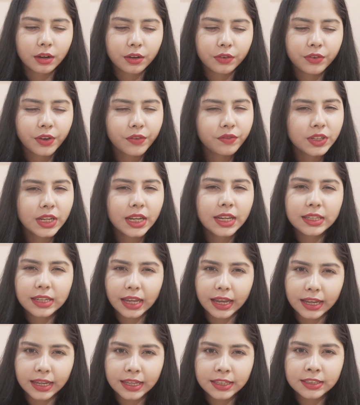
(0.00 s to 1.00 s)
15
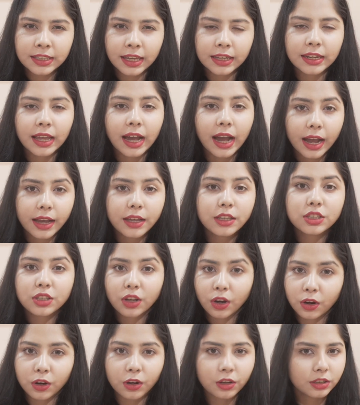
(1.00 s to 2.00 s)
days, and I
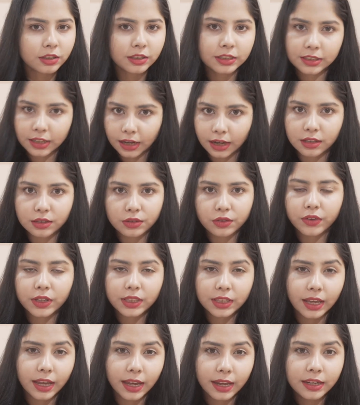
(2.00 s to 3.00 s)
saw good results
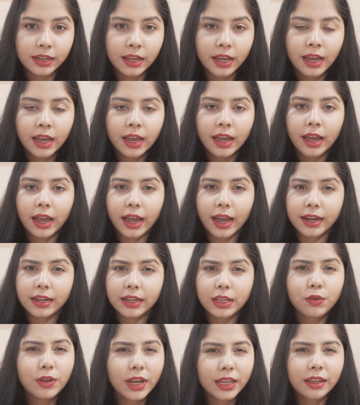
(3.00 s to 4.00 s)
with it.
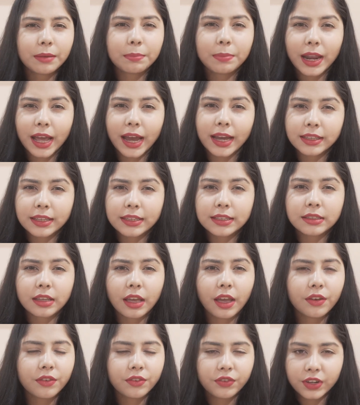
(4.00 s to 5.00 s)
And you can apply this
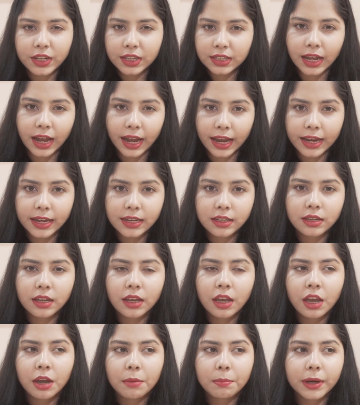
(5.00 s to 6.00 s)
every night,
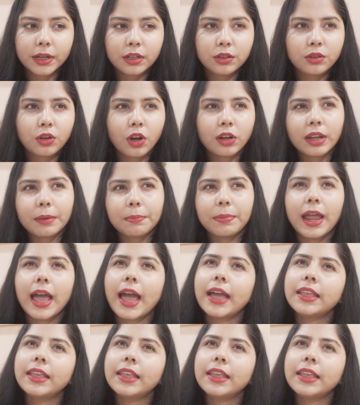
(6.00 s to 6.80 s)
but do not apply